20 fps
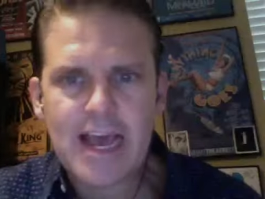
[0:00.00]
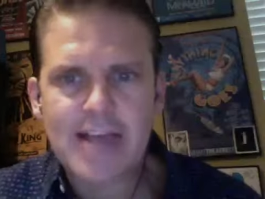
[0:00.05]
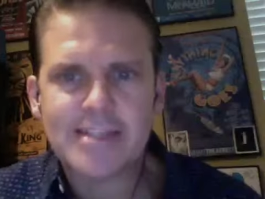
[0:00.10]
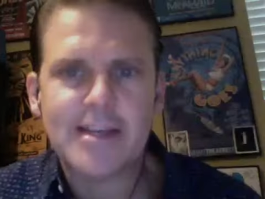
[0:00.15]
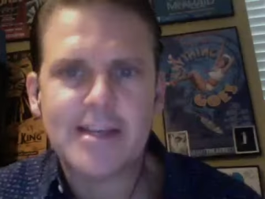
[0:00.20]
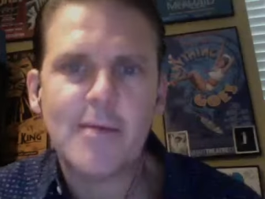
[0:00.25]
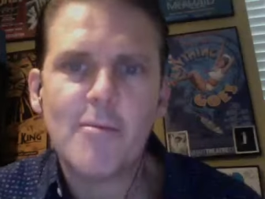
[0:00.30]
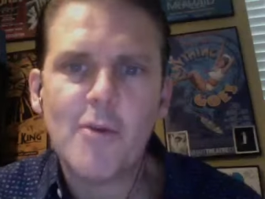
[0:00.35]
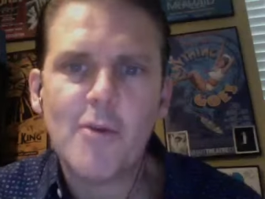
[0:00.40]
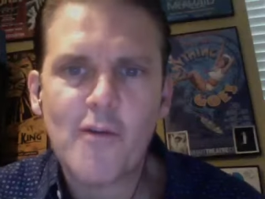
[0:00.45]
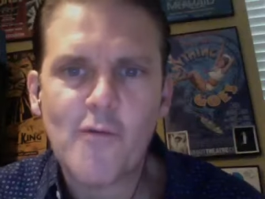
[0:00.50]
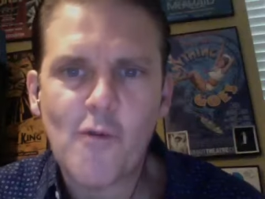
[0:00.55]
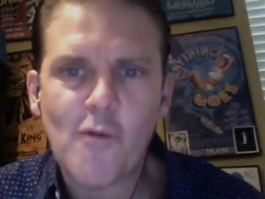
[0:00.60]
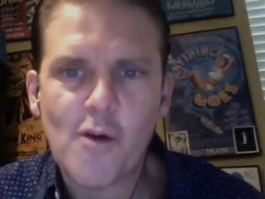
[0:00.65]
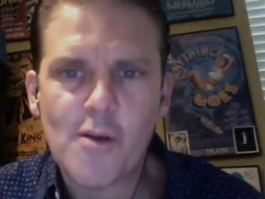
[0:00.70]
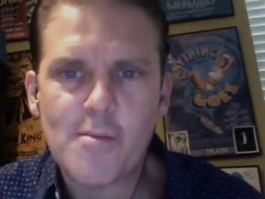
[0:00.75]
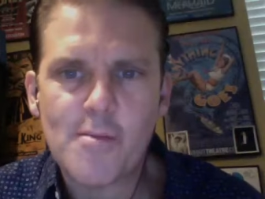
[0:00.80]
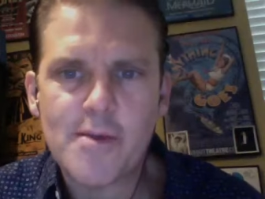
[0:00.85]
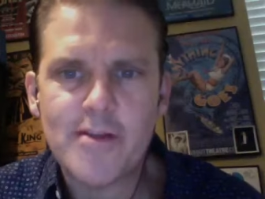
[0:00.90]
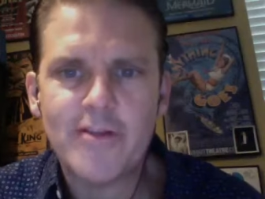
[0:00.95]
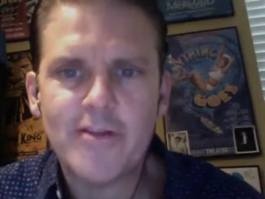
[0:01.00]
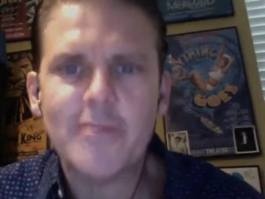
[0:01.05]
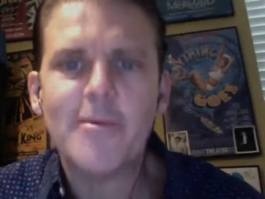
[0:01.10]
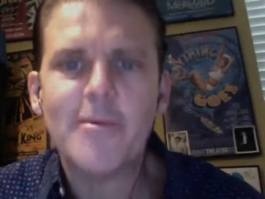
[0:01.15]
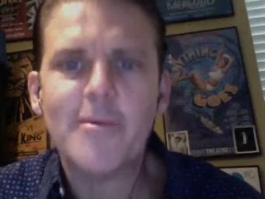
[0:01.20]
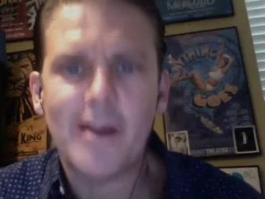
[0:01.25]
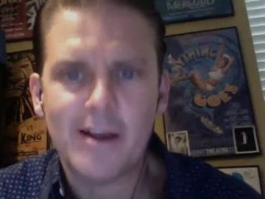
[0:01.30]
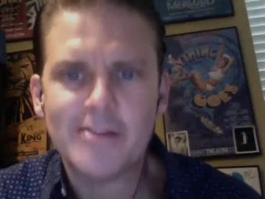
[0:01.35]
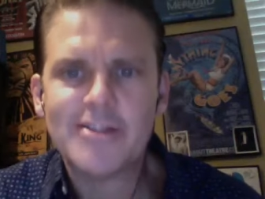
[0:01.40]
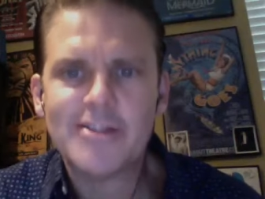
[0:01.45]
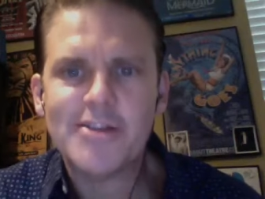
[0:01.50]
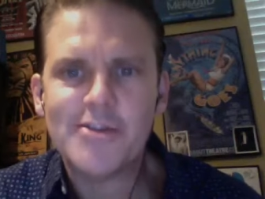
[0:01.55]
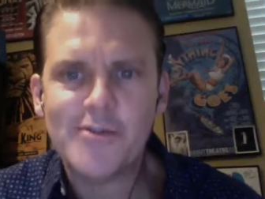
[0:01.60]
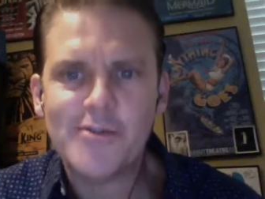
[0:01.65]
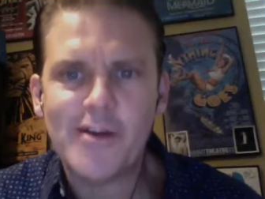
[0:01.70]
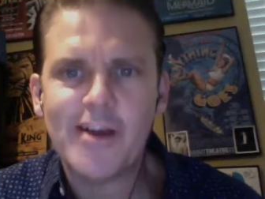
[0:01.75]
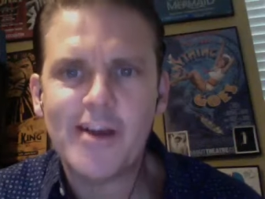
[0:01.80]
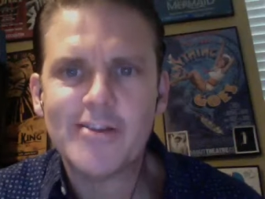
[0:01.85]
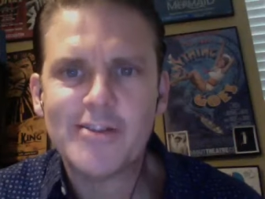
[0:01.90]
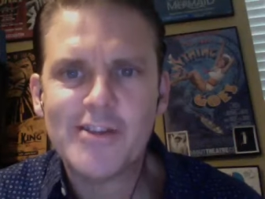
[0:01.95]
I'm looking forward to meeting you, man. I'll see you.
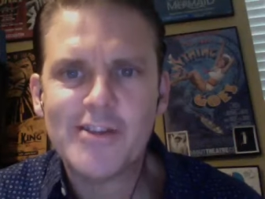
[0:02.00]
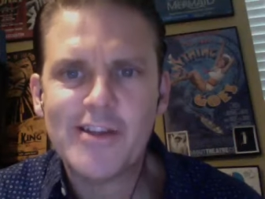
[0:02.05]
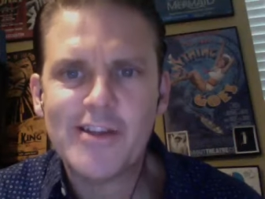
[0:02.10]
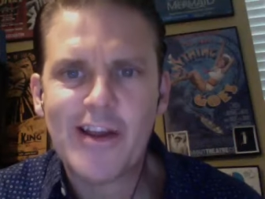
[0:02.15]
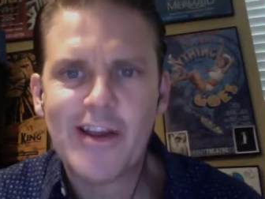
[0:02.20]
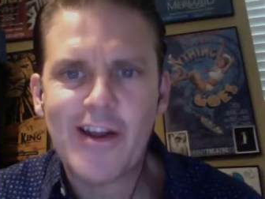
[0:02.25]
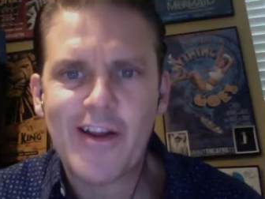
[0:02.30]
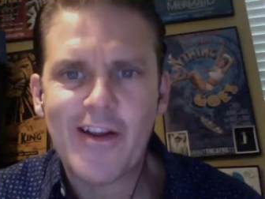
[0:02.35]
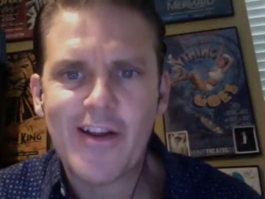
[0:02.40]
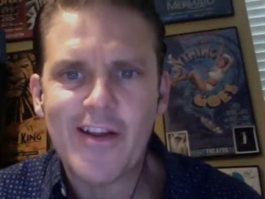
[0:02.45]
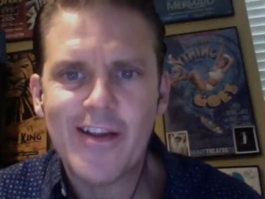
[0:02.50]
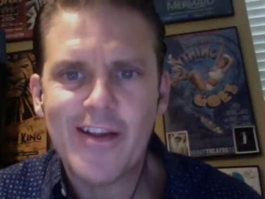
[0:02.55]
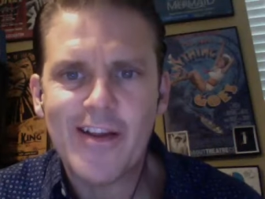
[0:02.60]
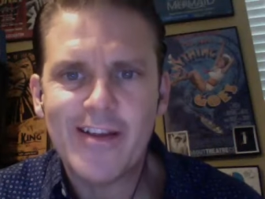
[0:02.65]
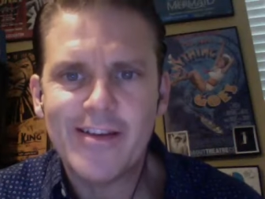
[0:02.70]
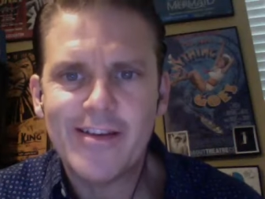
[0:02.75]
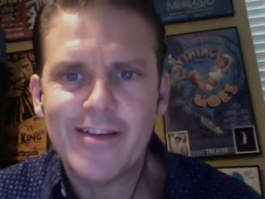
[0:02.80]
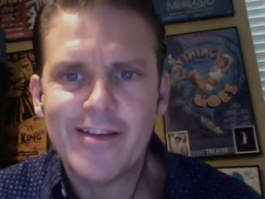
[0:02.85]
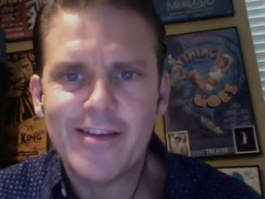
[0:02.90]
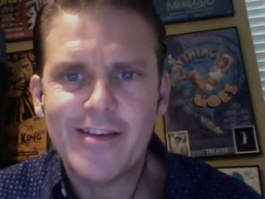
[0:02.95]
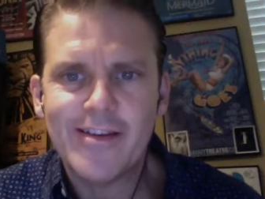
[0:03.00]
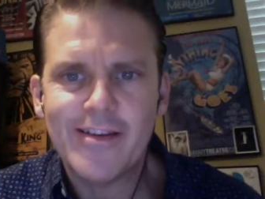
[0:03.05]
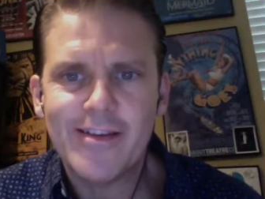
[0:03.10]
I'll see you there. Great.